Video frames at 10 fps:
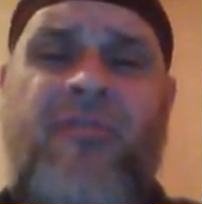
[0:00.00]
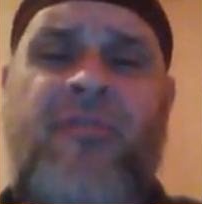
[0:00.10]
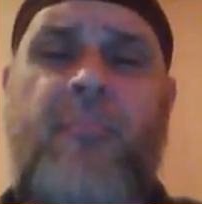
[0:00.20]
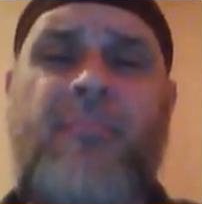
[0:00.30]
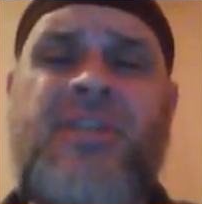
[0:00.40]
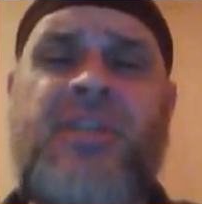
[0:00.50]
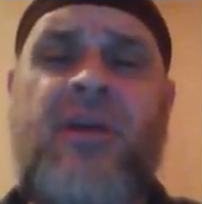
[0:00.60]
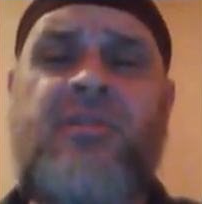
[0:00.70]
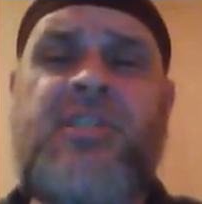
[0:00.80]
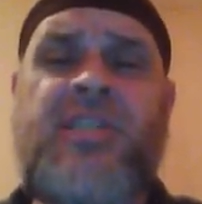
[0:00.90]
from
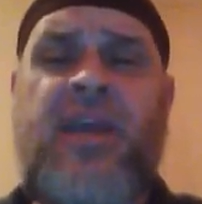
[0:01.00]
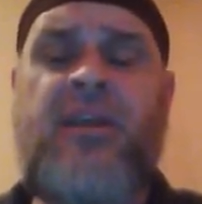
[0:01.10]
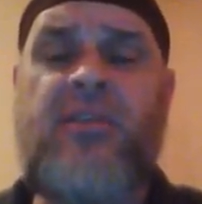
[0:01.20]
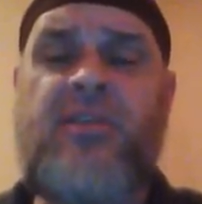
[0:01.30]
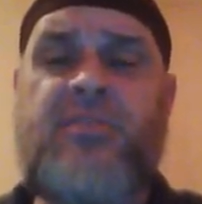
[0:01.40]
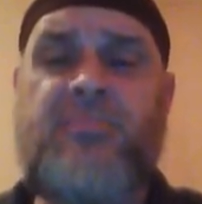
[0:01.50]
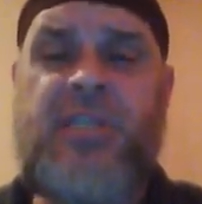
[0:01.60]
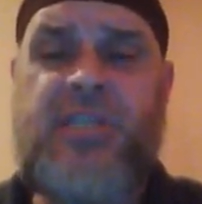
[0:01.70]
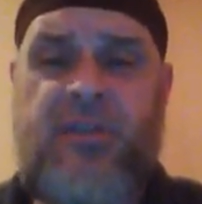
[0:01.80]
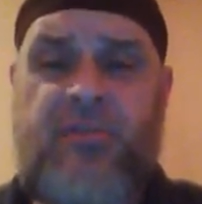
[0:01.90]
misunderstanding this
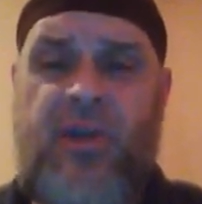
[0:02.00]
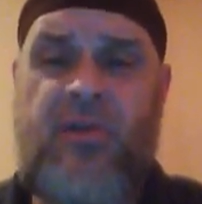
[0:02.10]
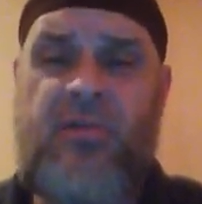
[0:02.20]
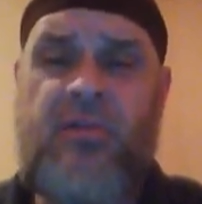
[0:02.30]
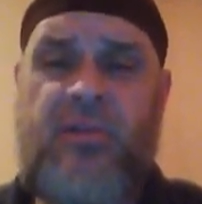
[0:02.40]
material.